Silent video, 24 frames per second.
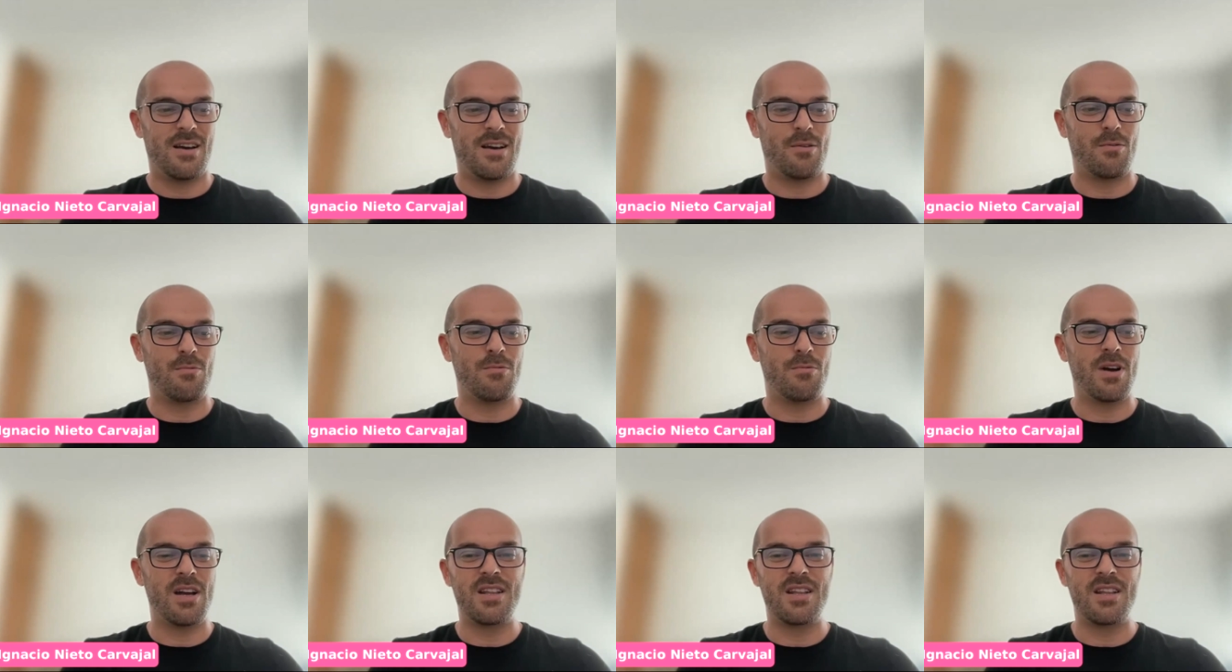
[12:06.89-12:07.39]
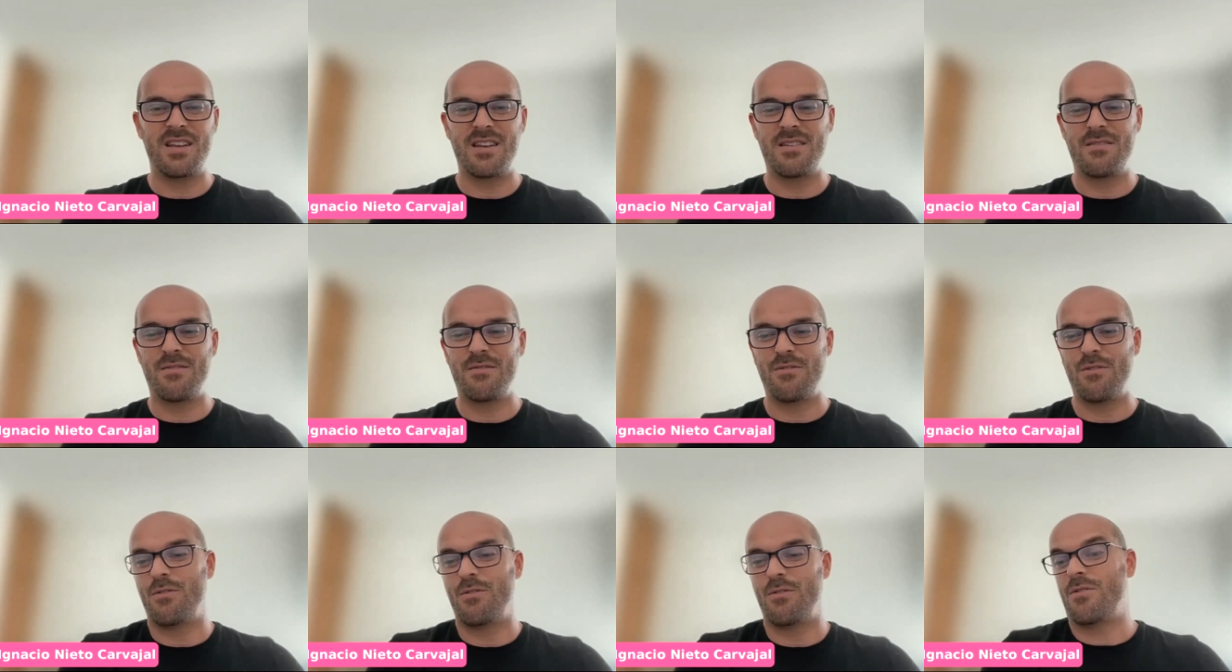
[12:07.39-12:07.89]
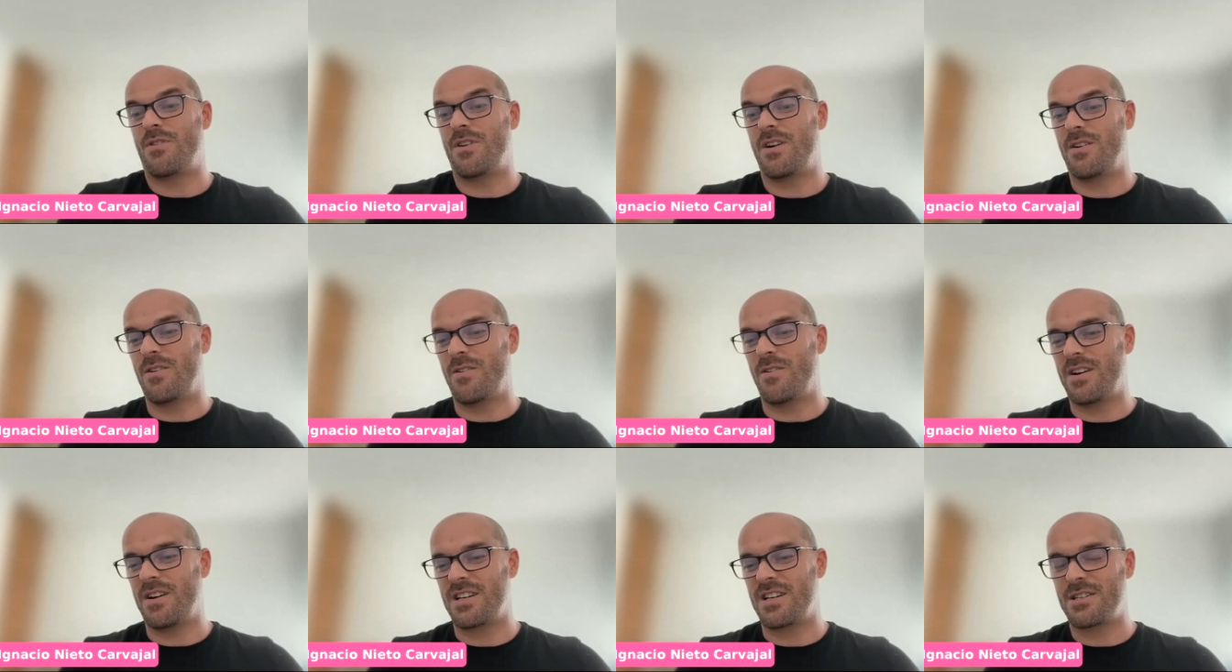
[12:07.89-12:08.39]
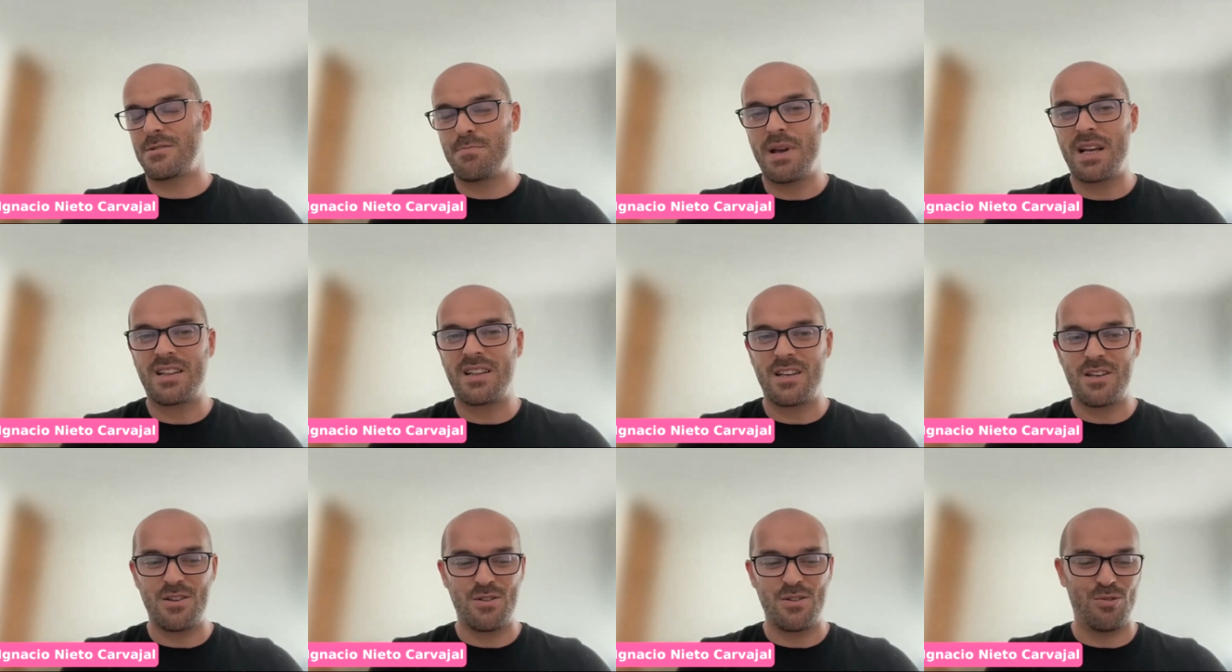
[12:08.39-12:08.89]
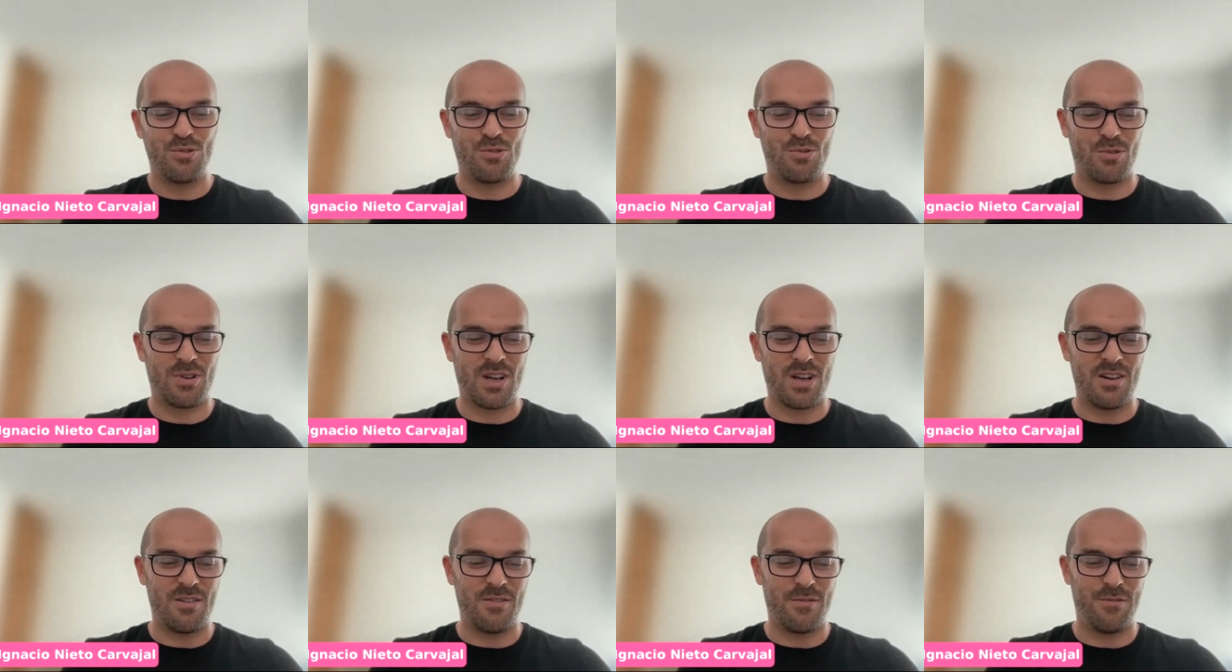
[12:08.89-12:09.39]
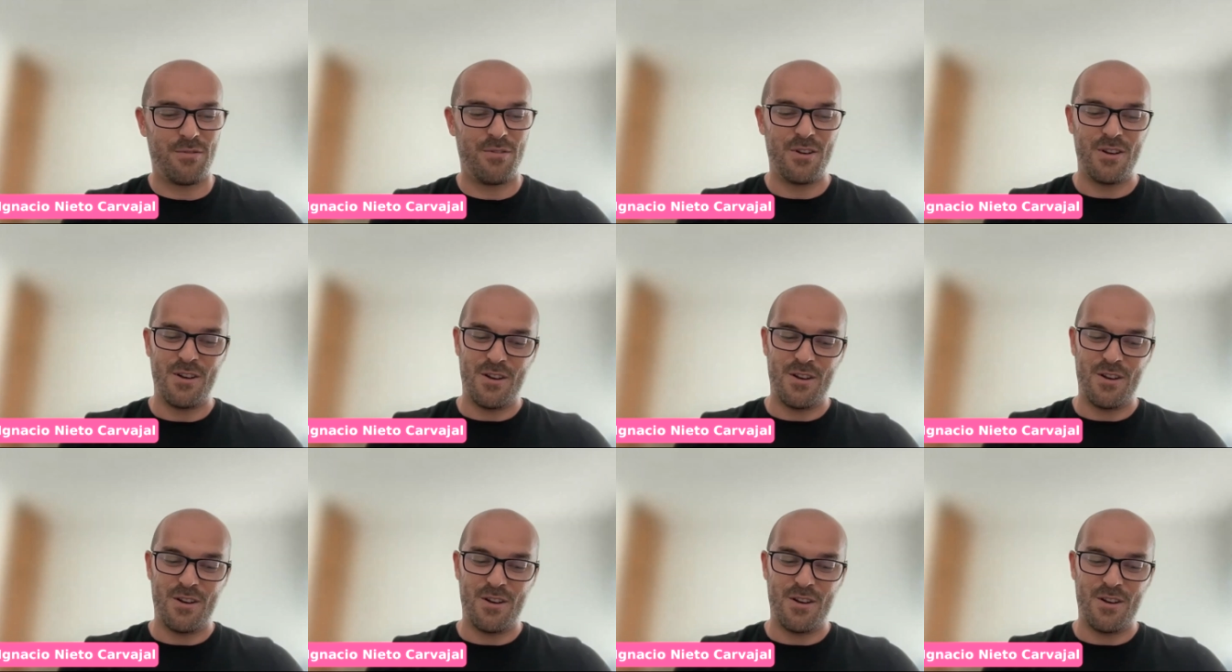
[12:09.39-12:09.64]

waiting for or expecting you to kind of